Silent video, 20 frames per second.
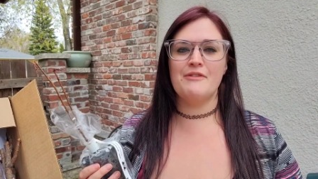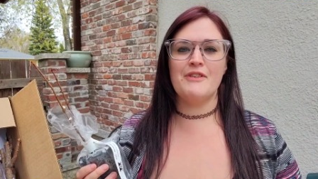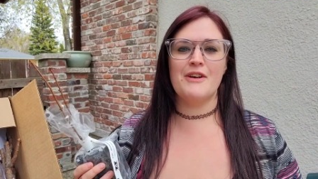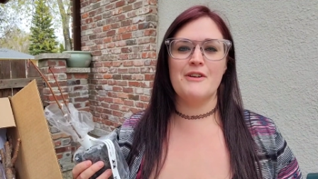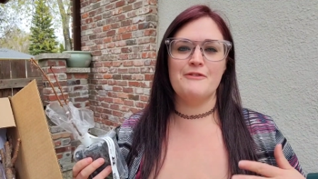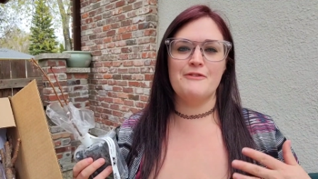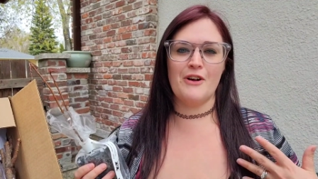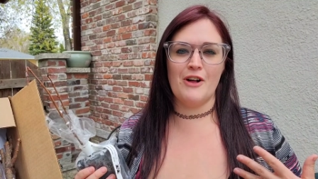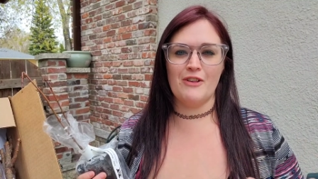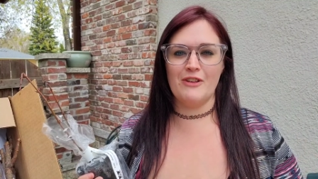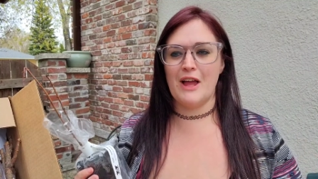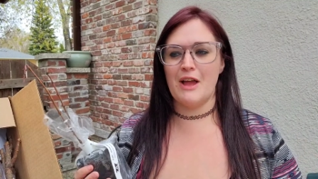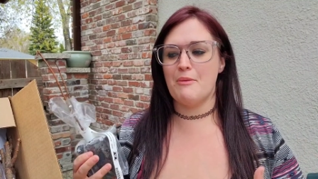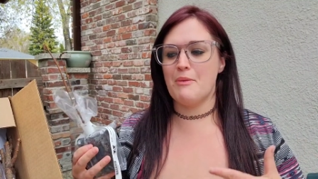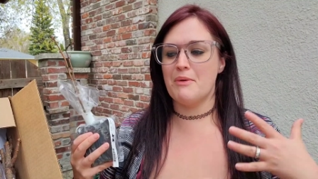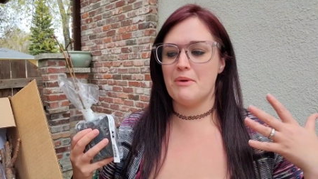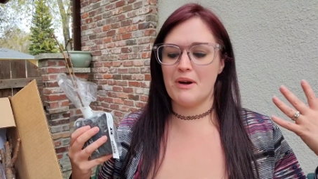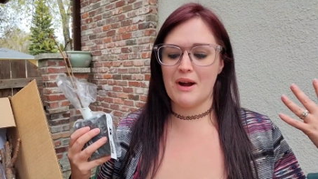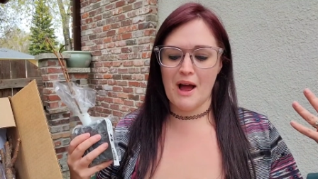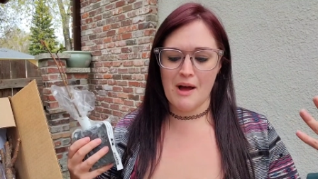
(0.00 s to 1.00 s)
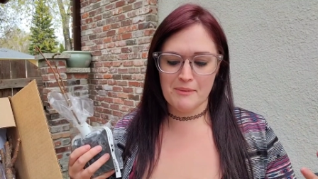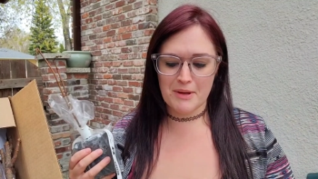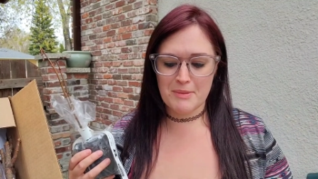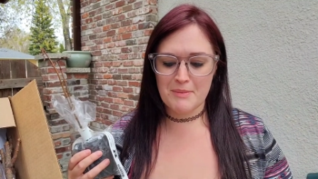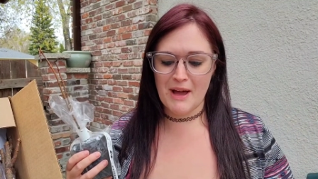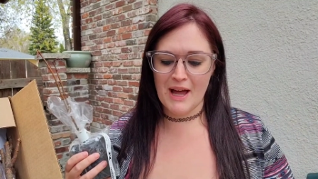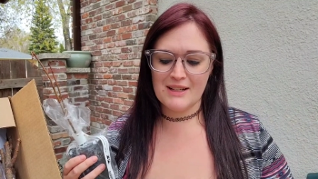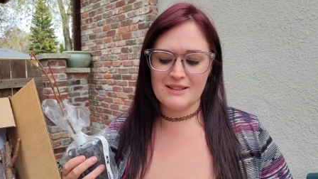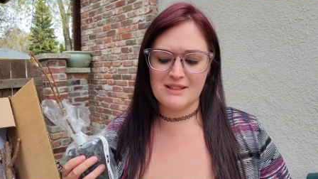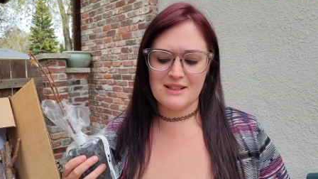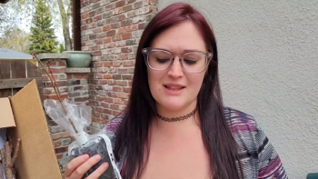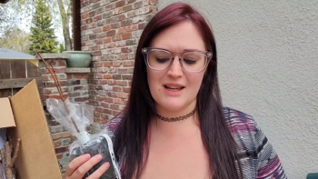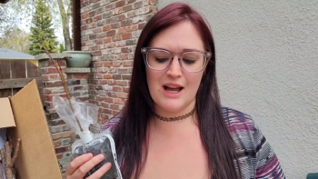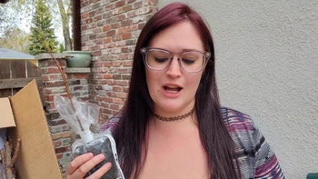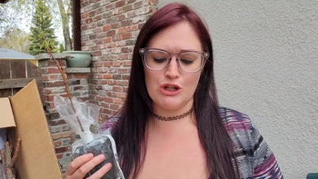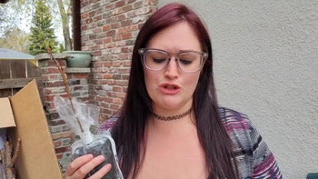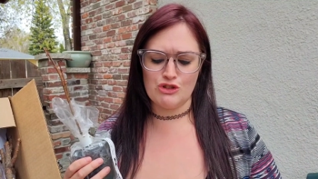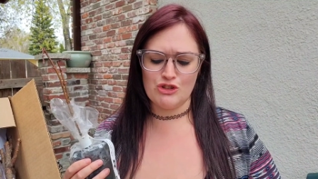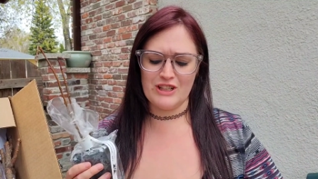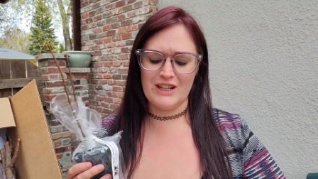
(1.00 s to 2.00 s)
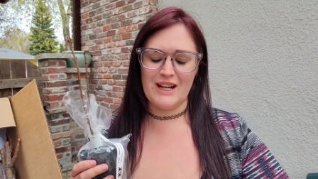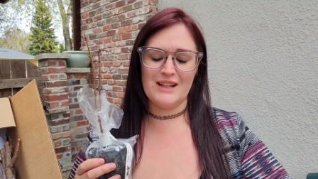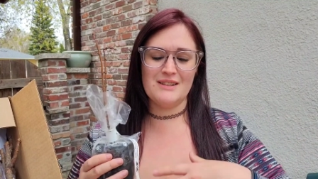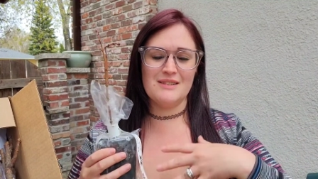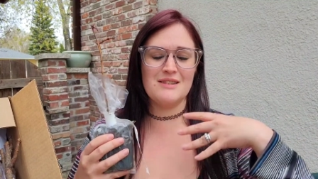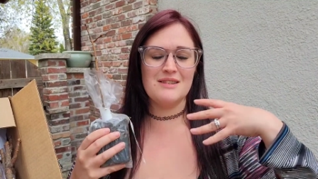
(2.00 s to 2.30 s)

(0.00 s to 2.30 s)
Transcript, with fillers: It felt like we were coming back to the country and